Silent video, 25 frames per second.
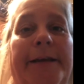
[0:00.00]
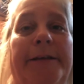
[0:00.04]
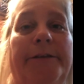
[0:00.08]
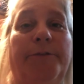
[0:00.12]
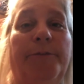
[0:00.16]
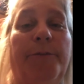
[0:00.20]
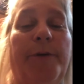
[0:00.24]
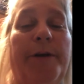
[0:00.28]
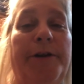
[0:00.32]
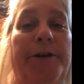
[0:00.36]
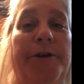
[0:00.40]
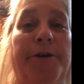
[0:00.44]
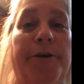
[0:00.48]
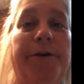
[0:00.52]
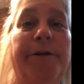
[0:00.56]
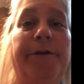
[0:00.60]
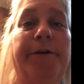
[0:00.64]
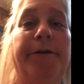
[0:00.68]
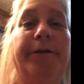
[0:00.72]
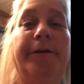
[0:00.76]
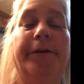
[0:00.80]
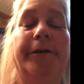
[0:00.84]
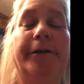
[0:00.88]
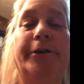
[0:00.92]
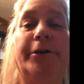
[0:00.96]
is when
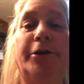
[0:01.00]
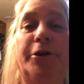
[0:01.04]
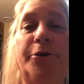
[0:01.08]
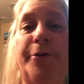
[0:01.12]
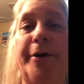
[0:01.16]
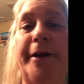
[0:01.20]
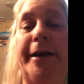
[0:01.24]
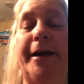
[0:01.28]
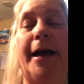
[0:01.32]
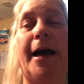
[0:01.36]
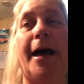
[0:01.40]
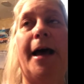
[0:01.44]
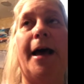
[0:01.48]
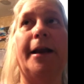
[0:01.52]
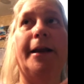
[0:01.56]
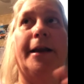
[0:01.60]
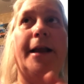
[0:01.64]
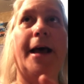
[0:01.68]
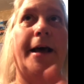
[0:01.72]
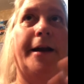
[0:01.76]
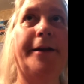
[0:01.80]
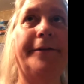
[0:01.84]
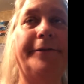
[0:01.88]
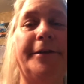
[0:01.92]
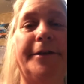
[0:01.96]
you're doing a
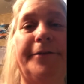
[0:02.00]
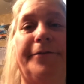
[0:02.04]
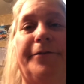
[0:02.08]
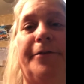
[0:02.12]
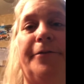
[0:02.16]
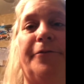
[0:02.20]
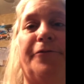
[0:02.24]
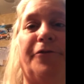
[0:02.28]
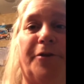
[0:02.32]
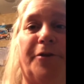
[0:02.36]
lot of different